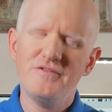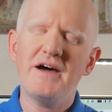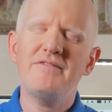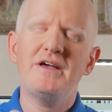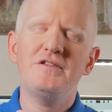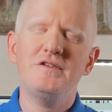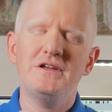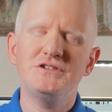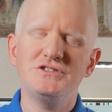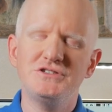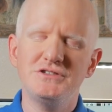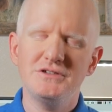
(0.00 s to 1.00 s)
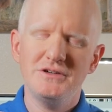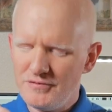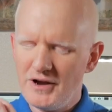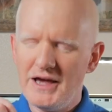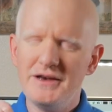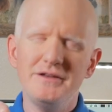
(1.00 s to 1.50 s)
3/8 inch
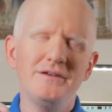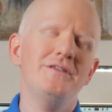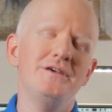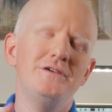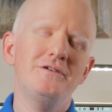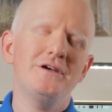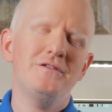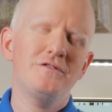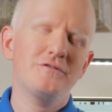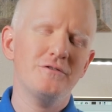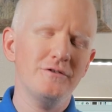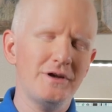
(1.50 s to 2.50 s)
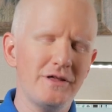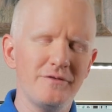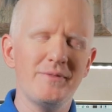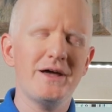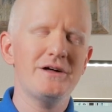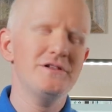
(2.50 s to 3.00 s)
thread that you can screw
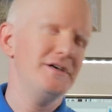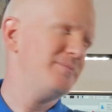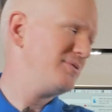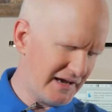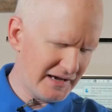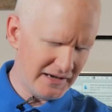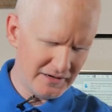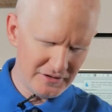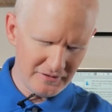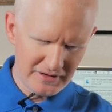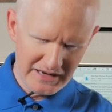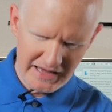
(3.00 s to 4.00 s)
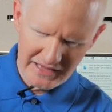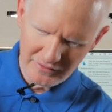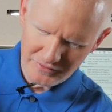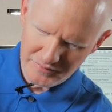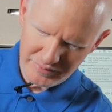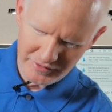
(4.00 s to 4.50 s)
another mic clip, and you can angle the